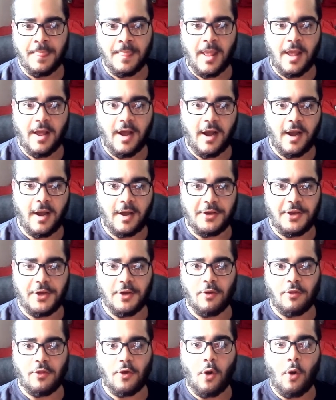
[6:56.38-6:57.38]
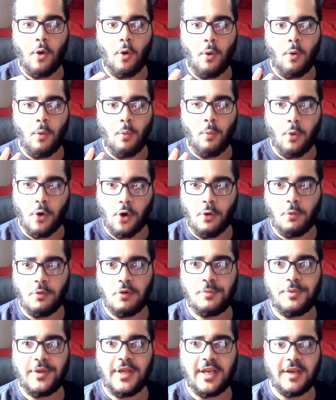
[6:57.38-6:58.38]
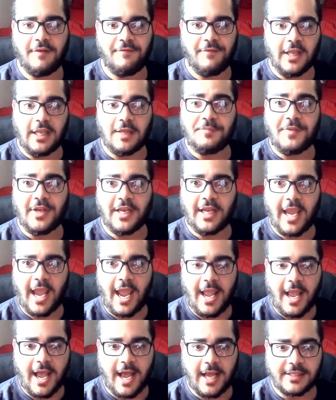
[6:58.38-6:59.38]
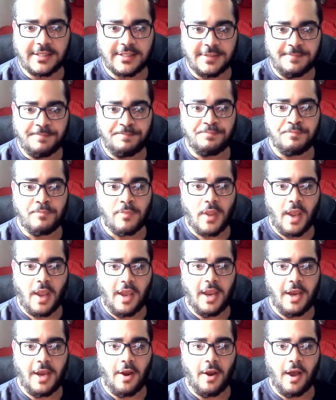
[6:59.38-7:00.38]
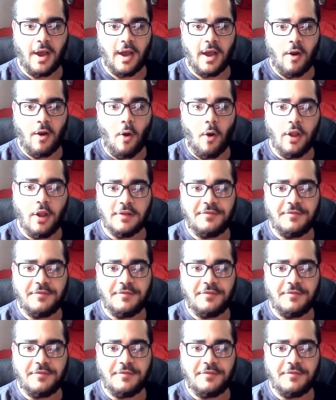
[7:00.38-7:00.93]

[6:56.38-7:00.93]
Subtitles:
The whole world will be enveloped in chaos. And all of